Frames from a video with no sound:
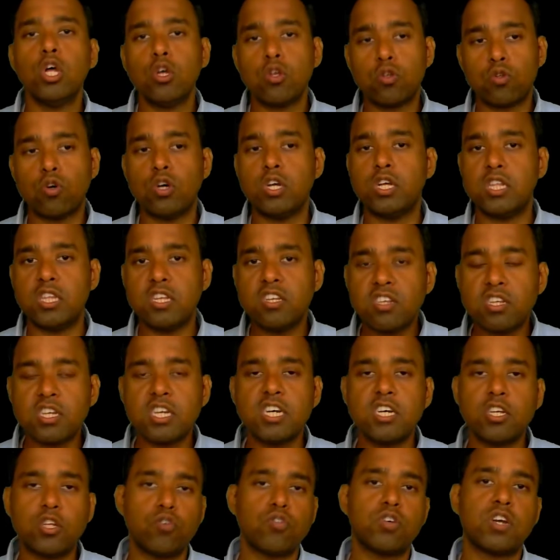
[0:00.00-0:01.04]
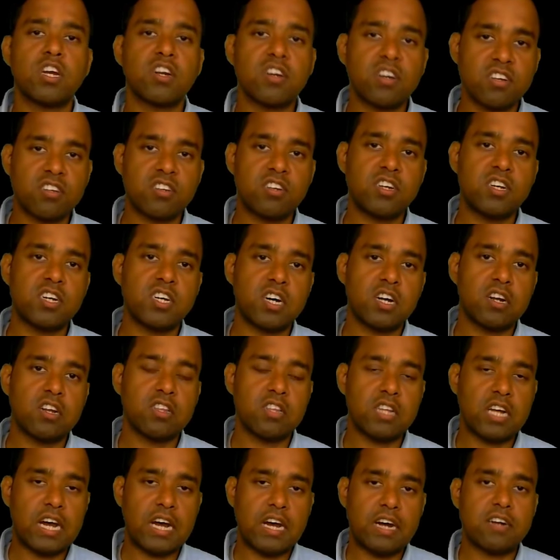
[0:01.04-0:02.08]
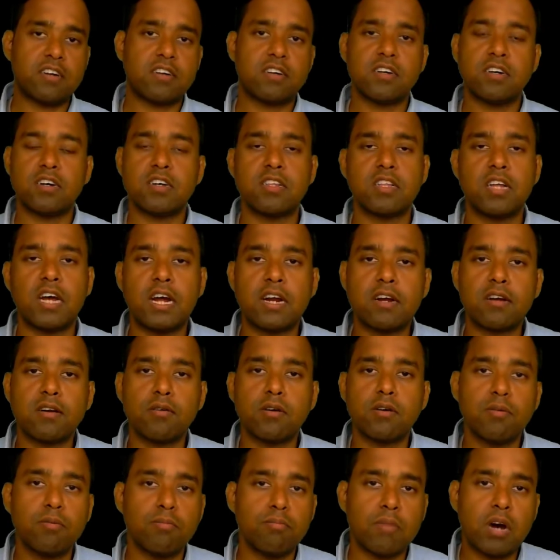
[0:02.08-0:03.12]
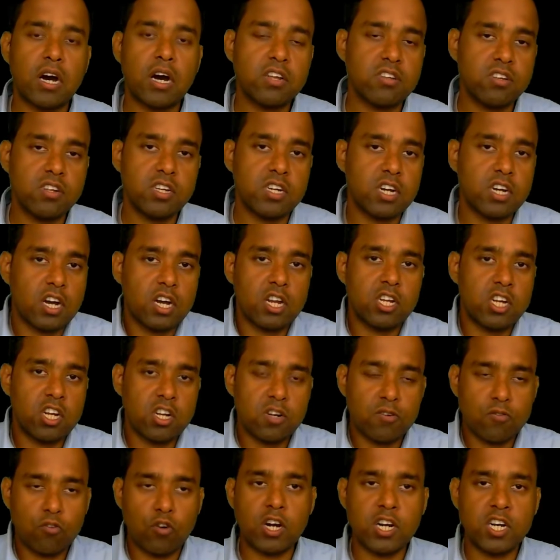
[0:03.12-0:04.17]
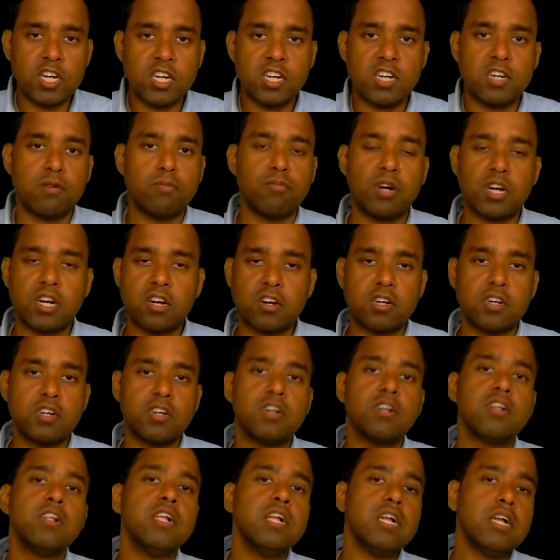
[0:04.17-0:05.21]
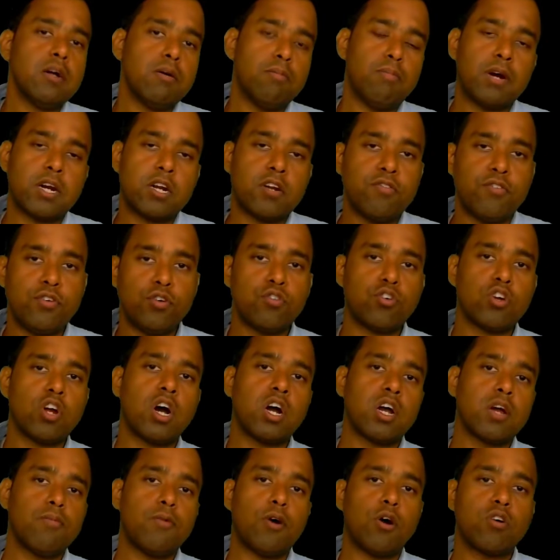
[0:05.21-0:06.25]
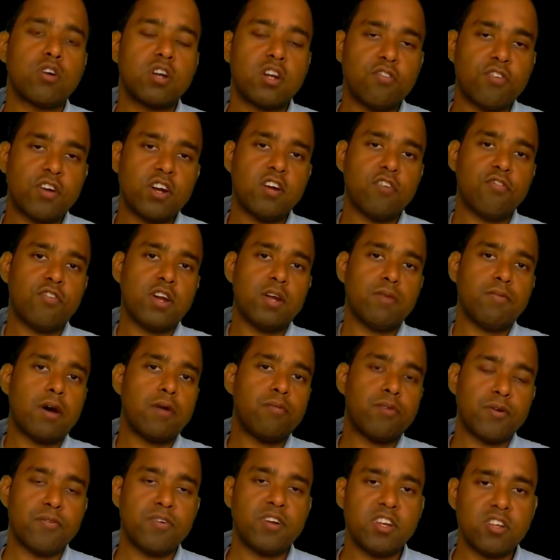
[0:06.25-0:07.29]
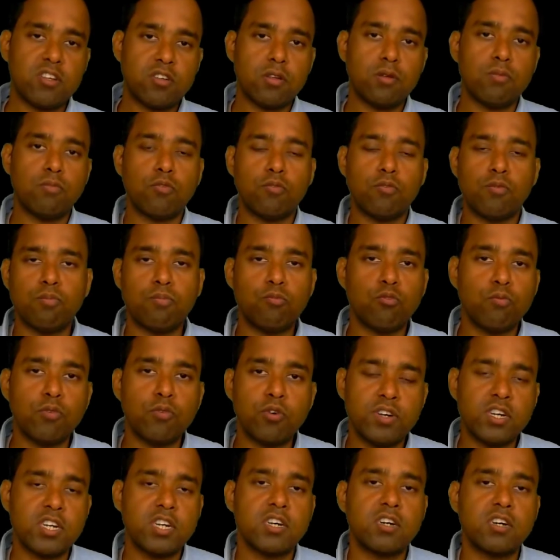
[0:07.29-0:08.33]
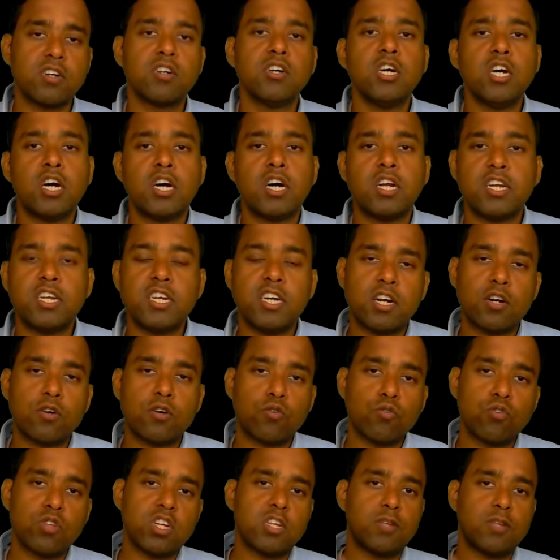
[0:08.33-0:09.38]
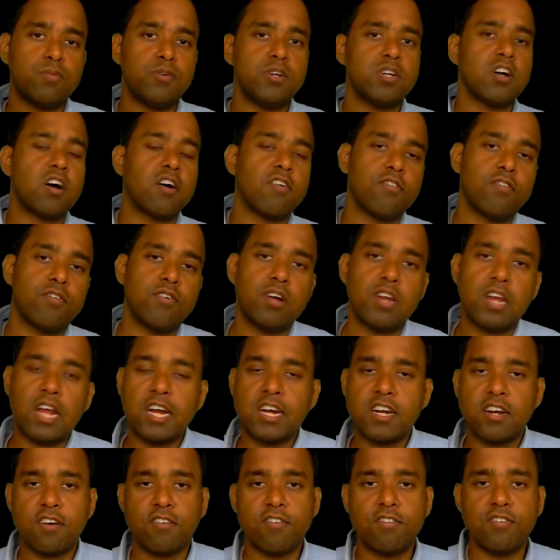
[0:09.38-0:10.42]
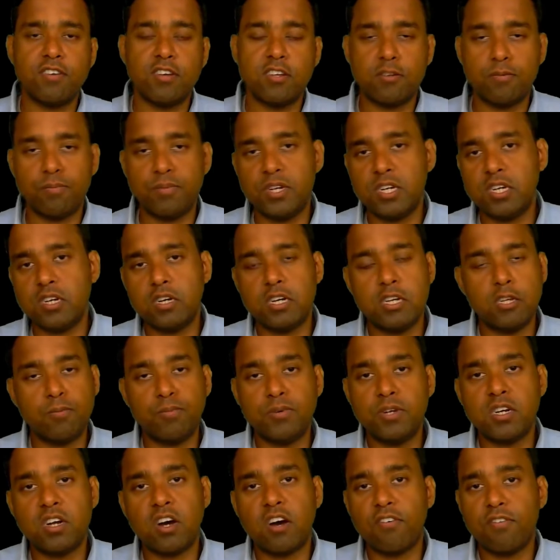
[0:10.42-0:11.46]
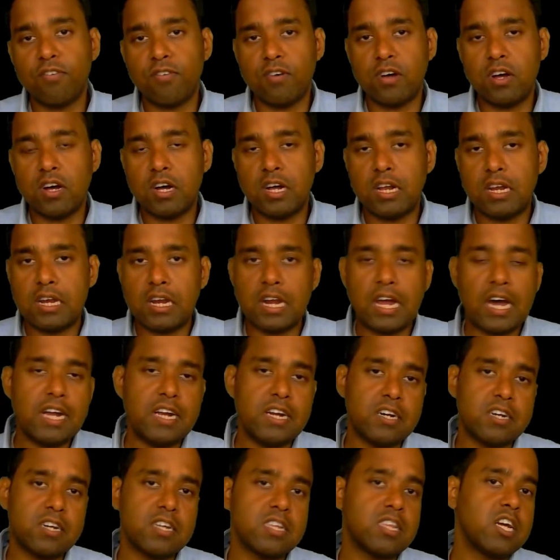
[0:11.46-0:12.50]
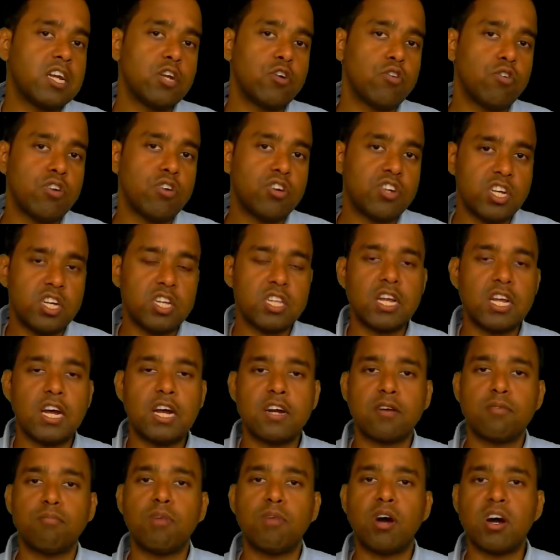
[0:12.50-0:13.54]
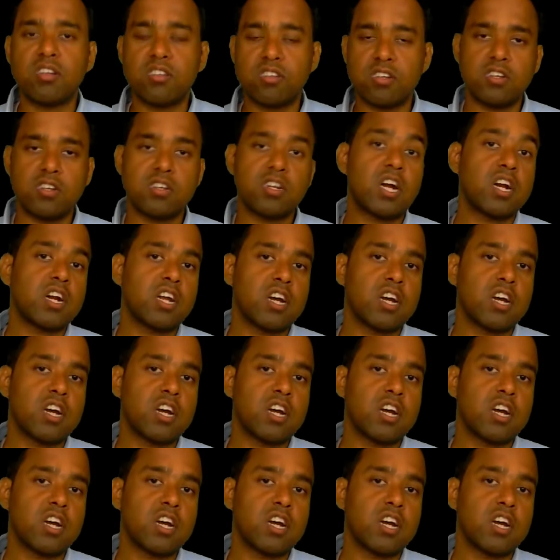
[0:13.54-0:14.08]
in this case you can consider that mass is a conserved quantity, but if you talk about different frame of reference moving near to the speed of light light, then you will see that mass is not a